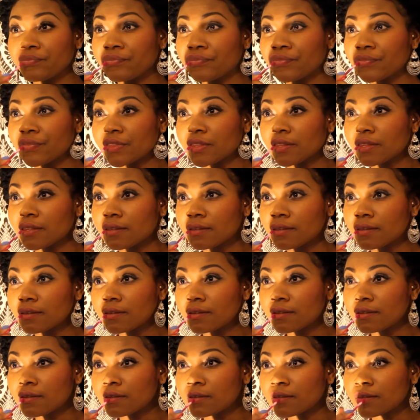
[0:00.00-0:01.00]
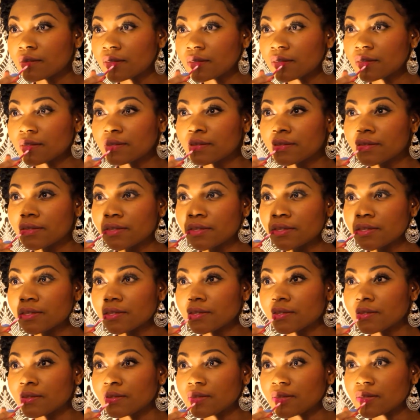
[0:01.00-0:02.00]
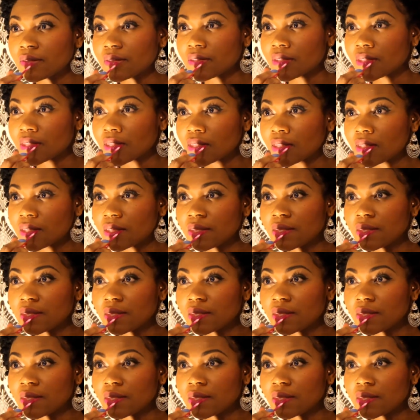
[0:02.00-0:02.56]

No one is speaking in this clip.